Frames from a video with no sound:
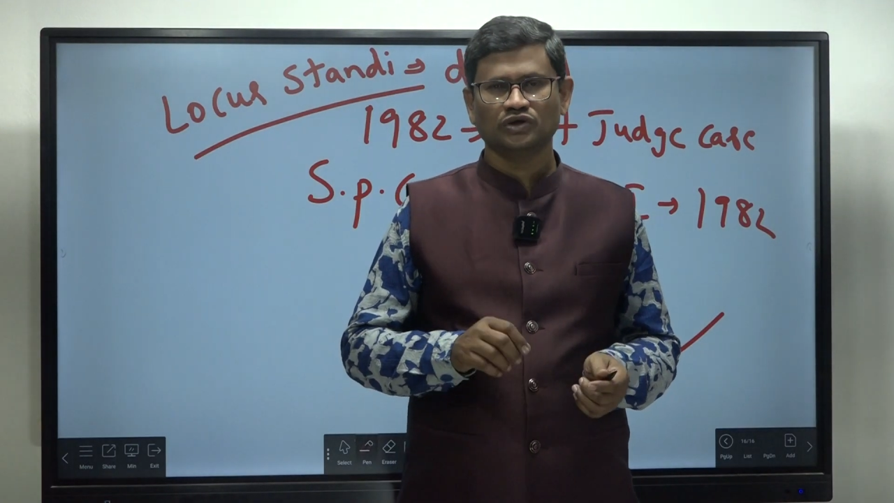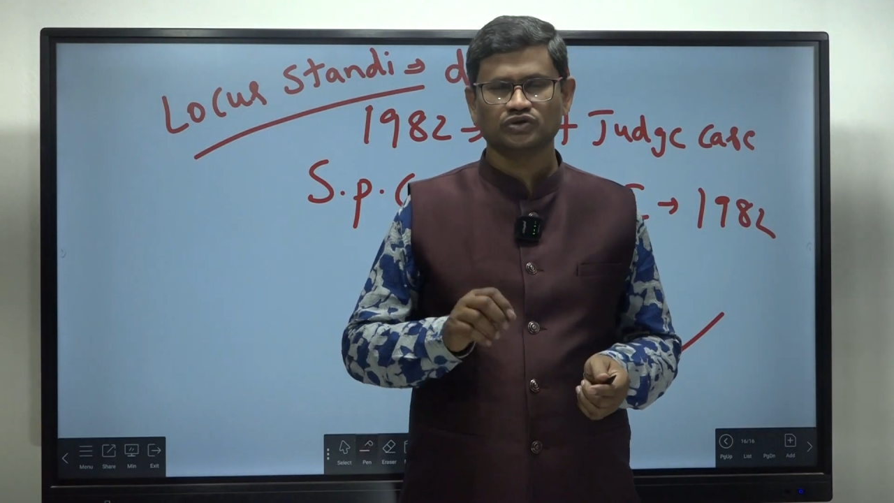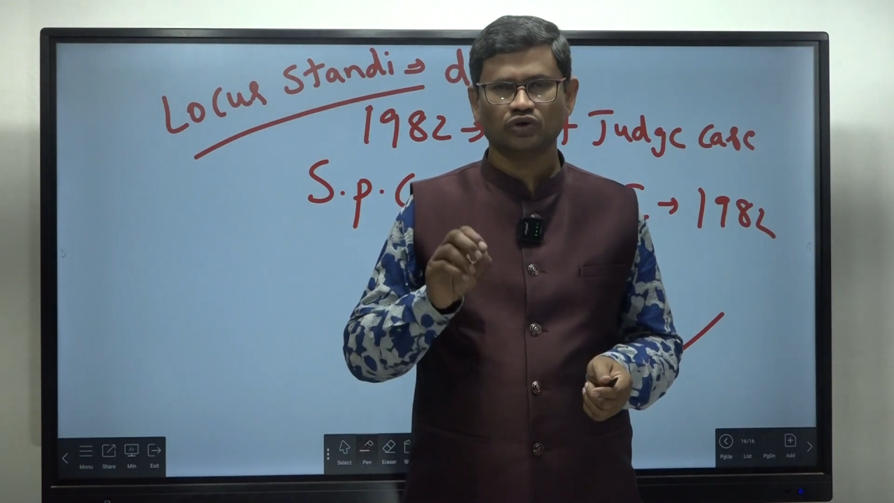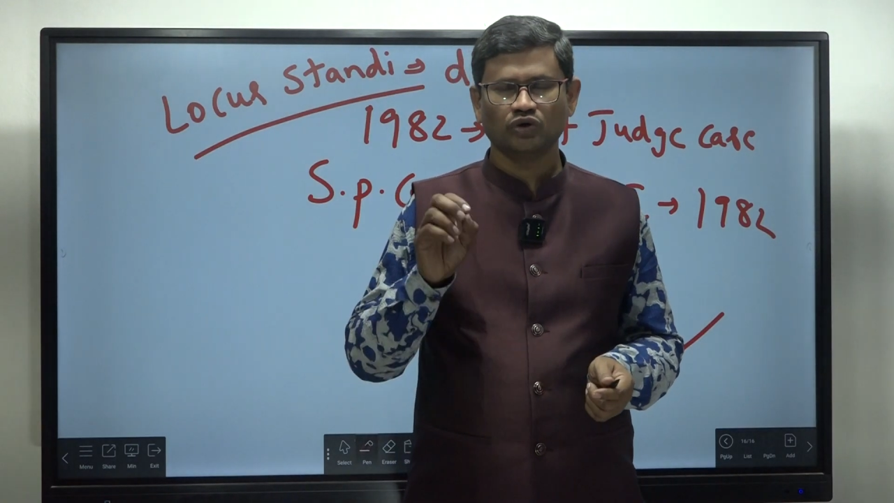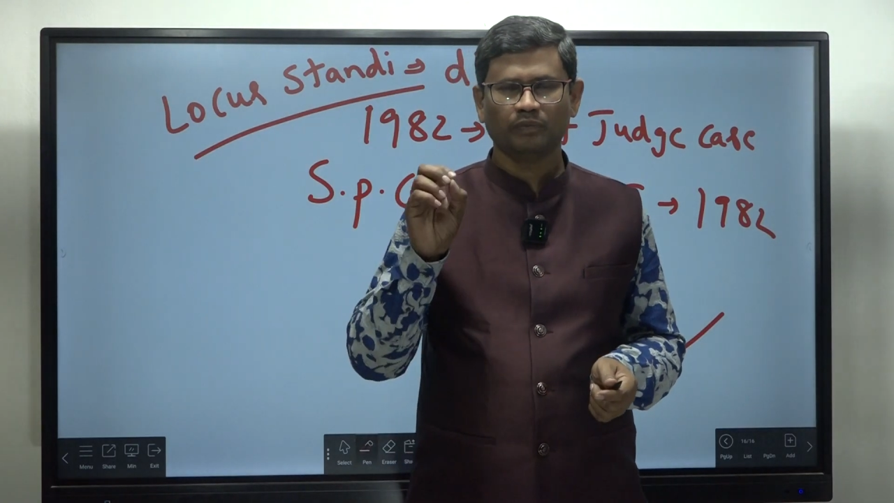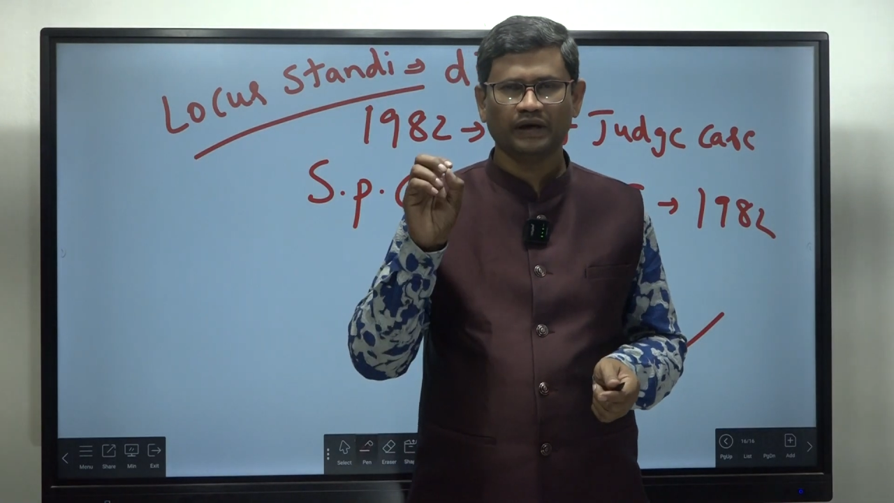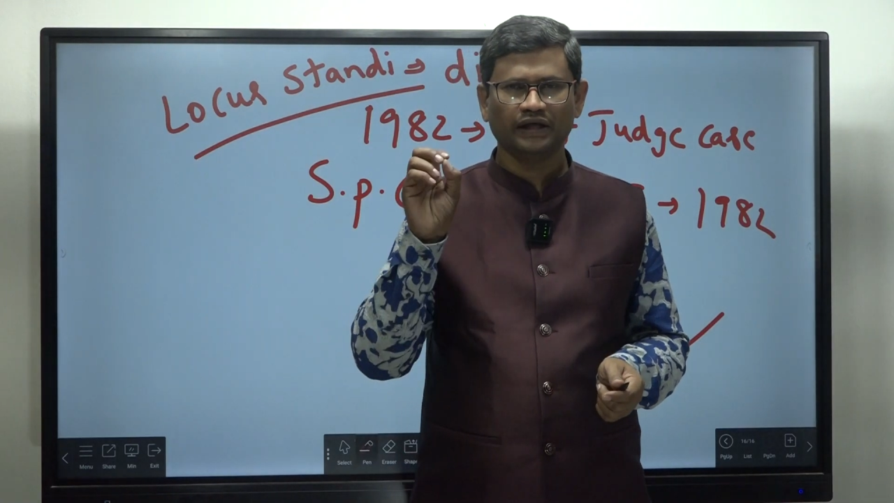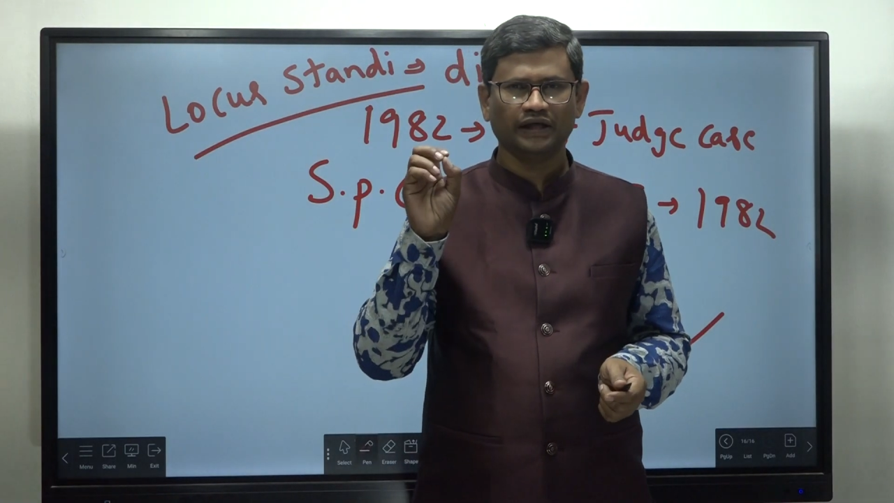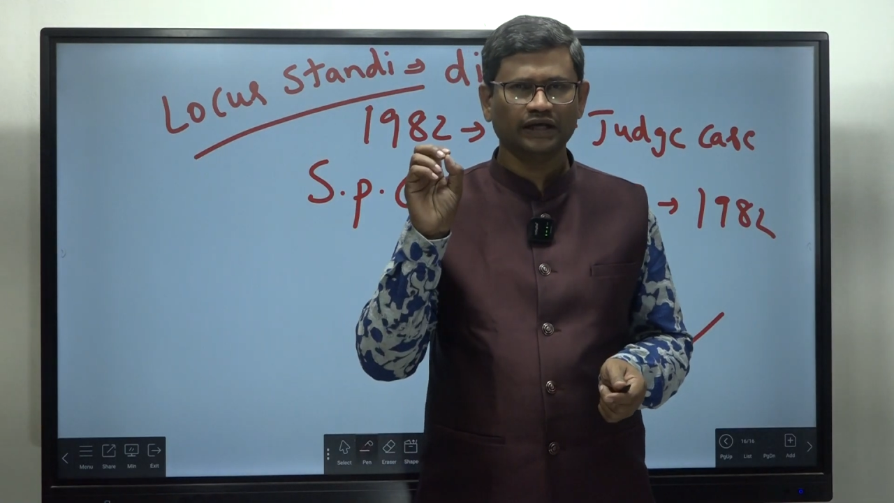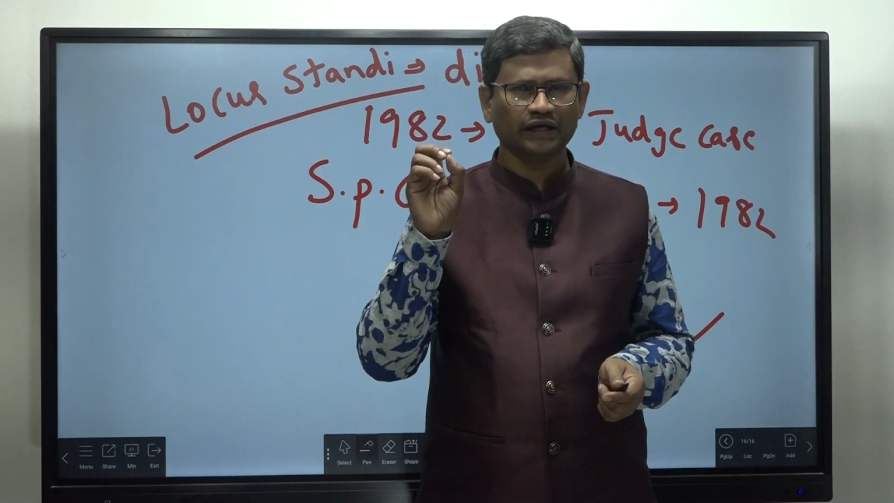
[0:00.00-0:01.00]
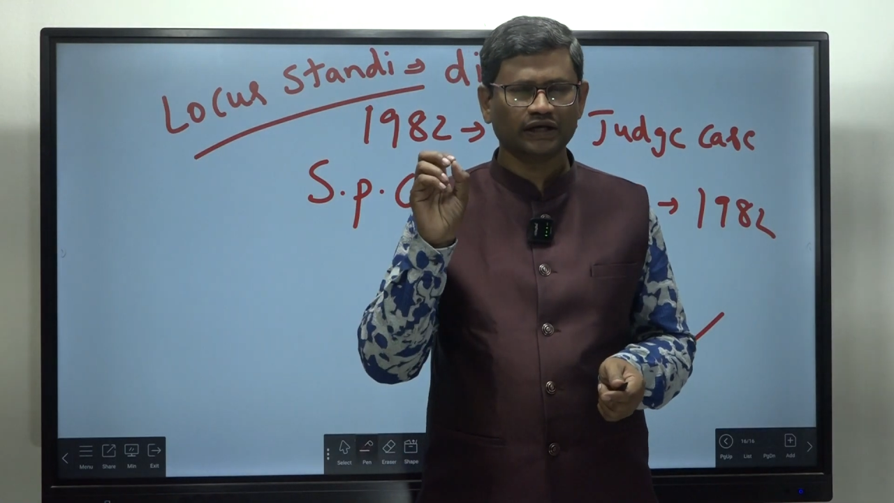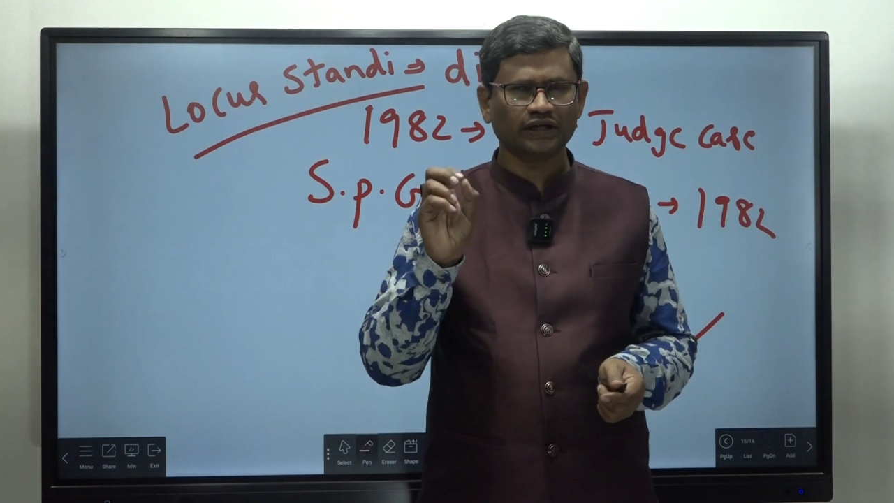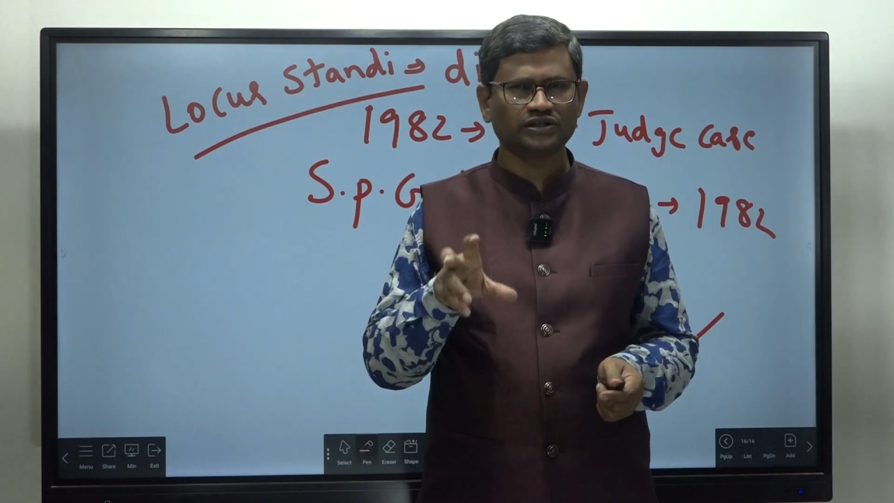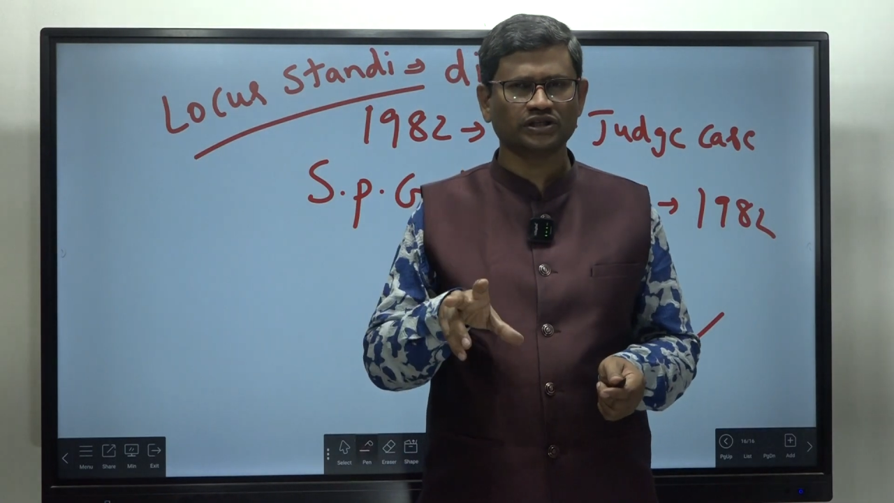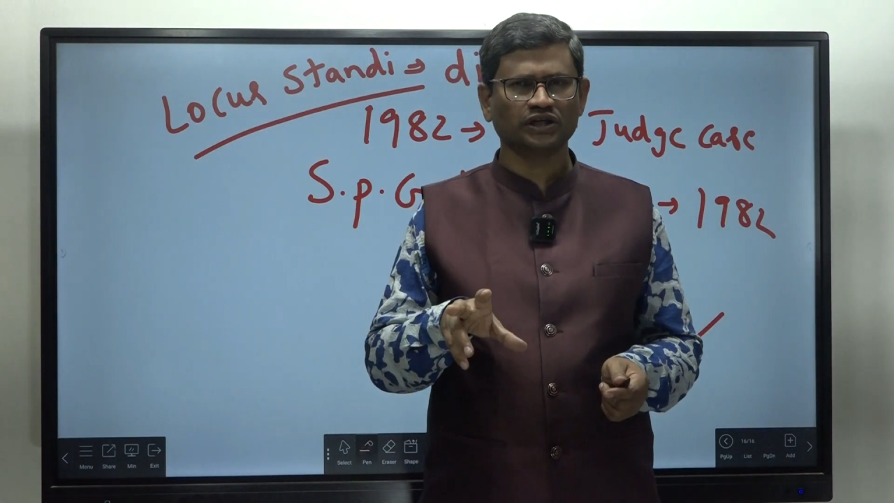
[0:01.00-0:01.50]
So by
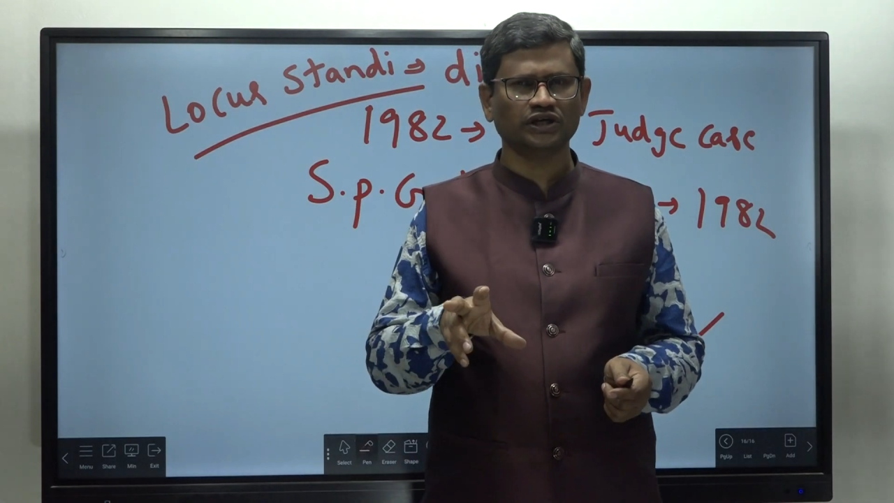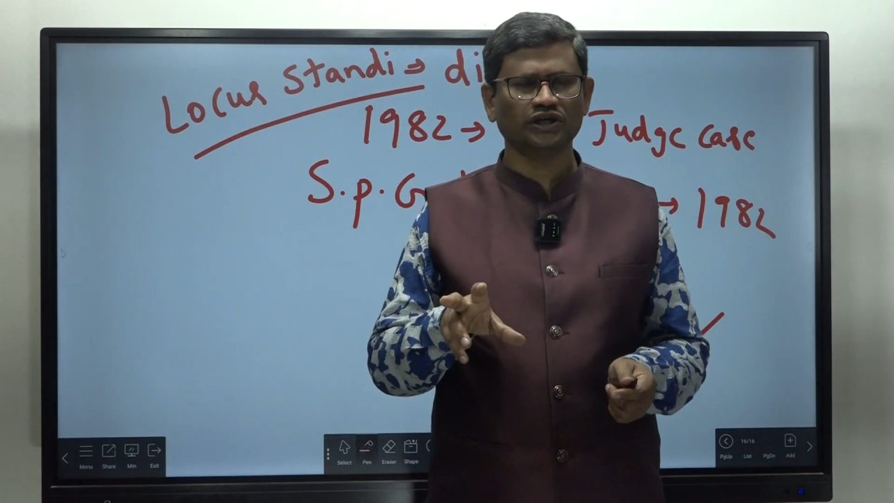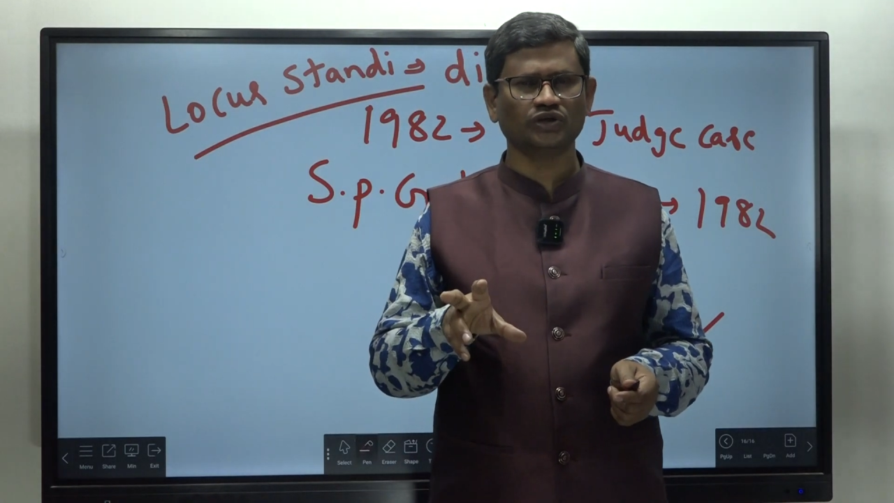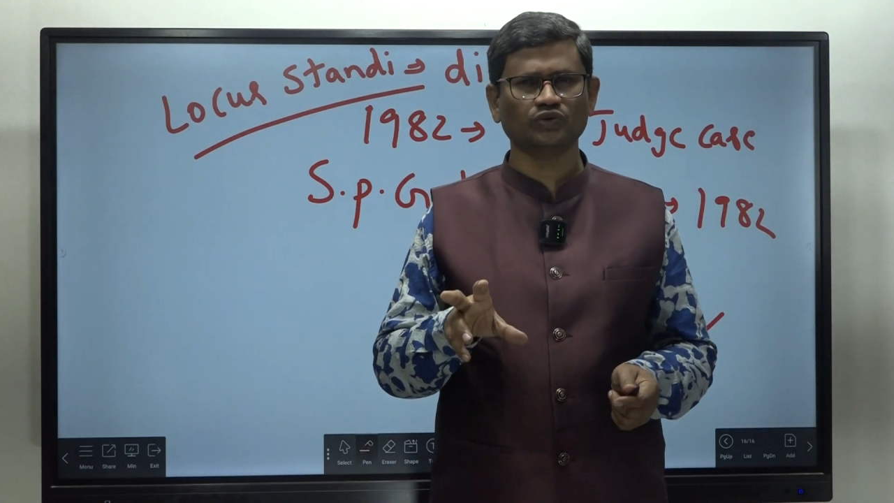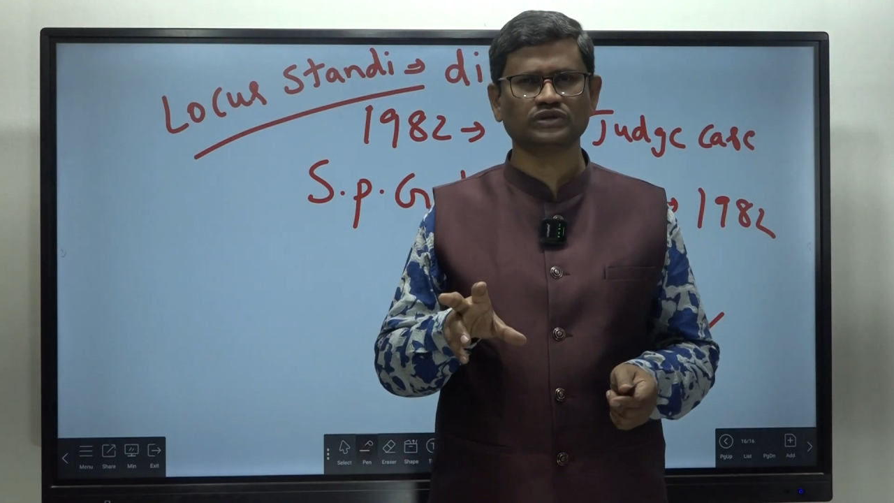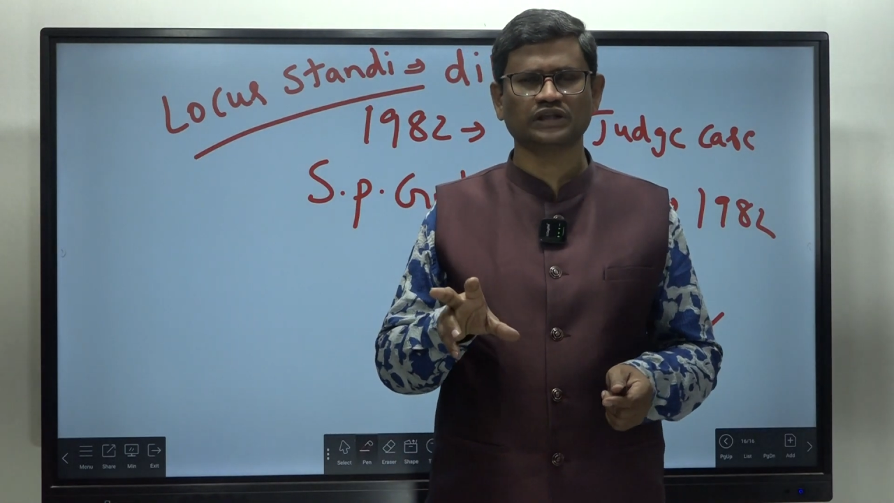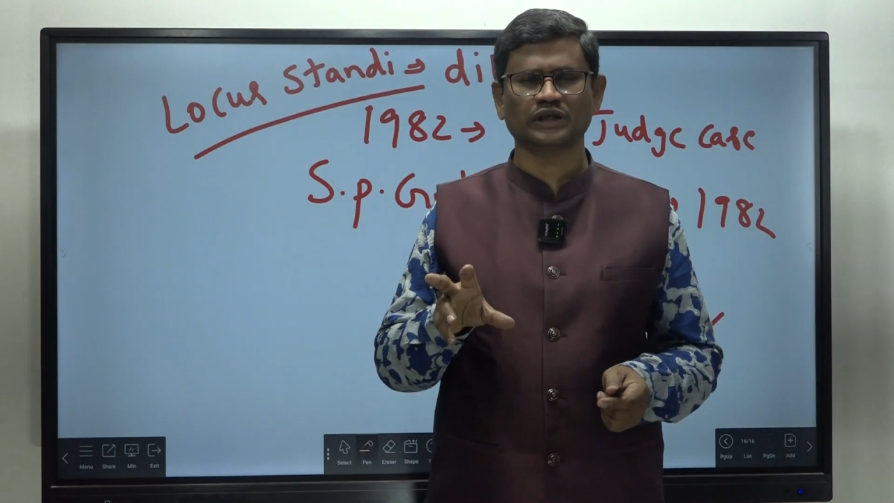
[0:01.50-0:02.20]
increasingly using